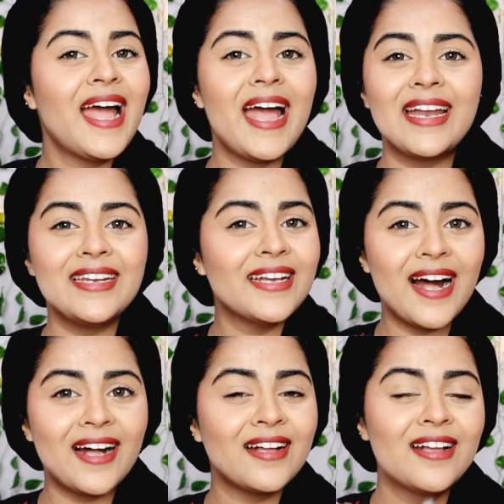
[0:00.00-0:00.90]
And
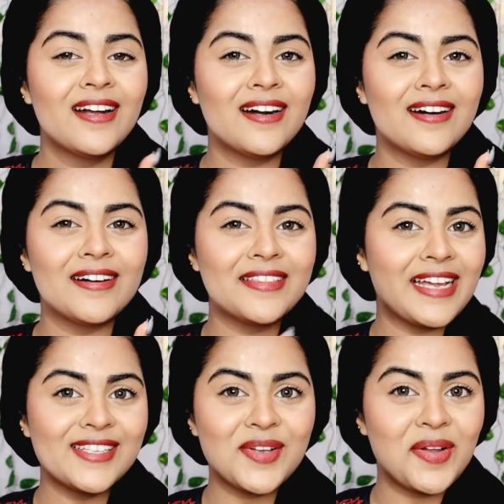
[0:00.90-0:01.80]
yeah, uh,
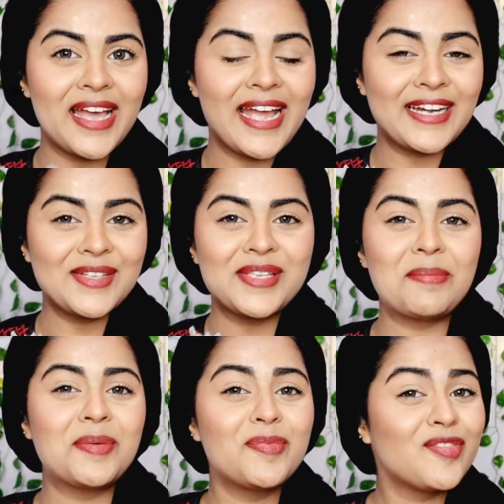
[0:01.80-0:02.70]
that is all I had to
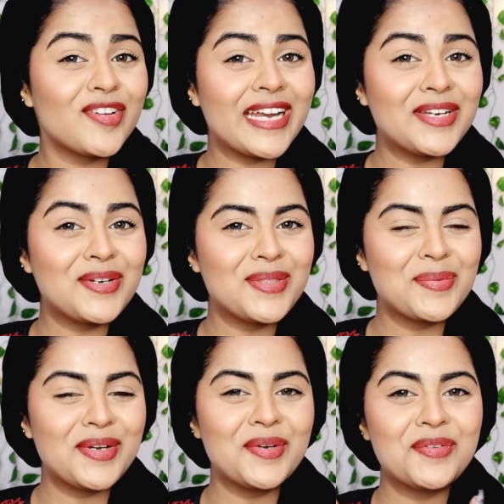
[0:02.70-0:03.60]
say, but before we get into
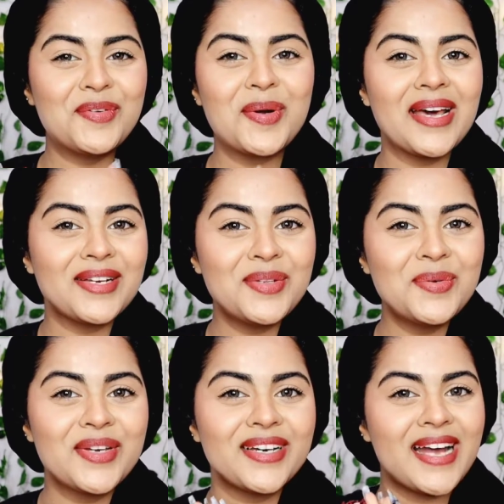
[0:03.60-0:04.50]
the video, if you are
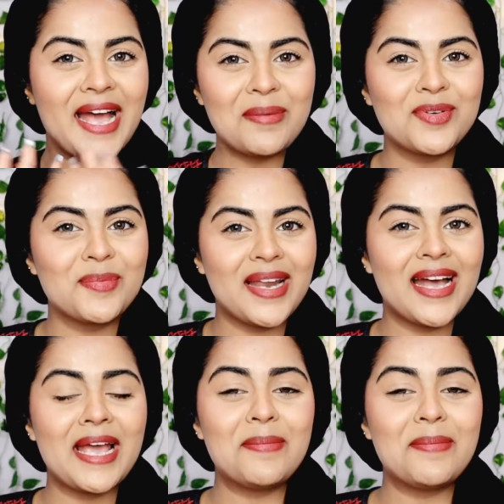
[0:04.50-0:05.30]
new here, hi, I'm Rumailah.